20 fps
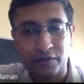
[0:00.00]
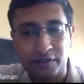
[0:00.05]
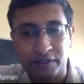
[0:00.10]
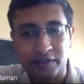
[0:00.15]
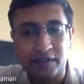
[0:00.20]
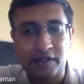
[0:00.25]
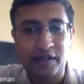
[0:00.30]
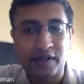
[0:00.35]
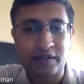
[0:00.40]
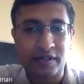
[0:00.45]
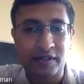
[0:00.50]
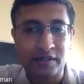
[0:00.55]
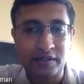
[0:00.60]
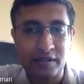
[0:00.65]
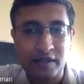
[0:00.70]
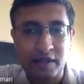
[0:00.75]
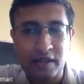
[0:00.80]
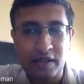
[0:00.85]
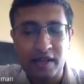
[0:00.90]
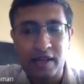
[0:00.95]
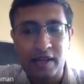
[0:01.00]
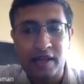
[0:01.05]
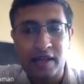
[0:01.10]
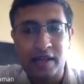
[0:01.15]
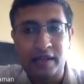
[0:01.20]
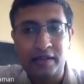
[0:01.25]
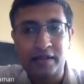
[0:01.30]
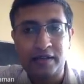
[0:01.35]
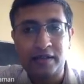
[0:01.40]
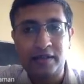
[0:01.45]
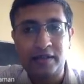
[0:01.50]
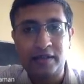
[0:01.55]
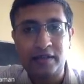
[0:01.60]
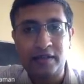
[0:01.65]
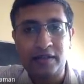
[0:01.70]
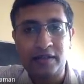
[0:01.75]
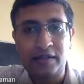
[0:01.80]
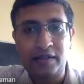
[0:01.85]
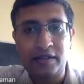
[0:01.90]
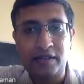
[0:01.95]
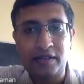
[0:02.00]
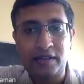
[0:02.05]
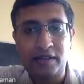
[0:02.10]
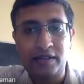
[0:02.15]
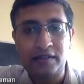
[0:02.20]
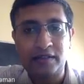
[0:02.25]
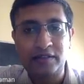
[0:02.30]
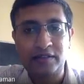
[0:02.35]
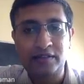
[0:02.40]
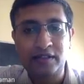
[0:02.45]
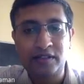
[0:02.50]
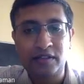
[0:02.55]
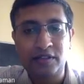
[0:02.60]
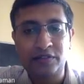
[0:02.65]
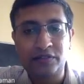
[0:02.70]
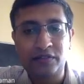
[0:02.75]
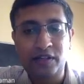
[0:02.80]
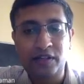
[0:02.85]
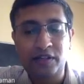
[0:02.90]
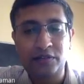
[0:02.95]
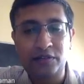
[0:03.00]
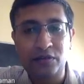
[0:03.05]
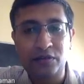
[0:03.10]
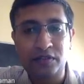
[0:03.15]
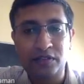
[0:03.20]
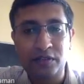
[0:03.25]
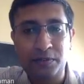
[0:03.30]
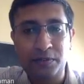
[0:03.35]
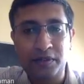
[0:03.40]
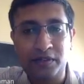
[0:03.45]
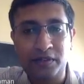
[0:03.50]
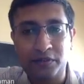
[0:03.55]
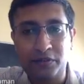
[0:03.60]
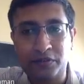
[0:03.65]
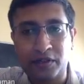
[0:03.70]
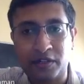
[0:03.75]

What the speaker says: interacting, and essentially gives rise to dissipative